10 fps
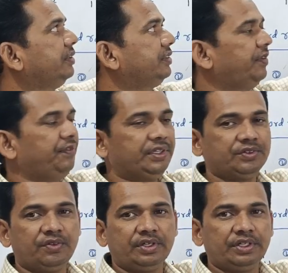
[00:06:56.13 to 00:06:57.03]

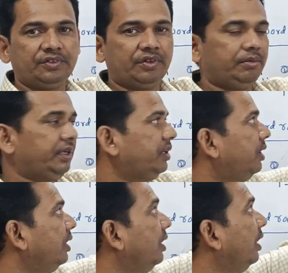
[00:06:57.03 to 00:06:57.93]
suffix, what it will be
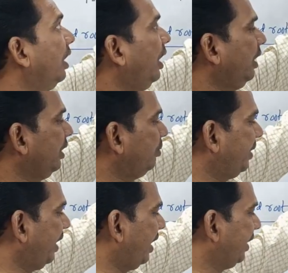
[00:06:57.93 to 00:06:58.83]
called, and the
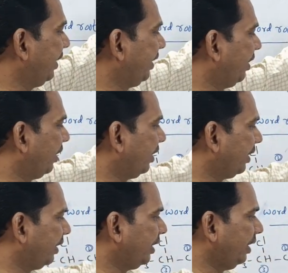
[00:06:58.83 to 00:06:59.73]
priority order
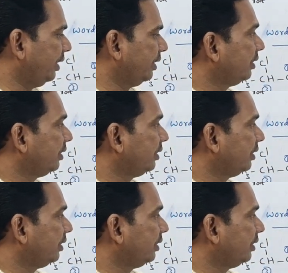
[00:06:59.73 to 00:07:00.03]
in the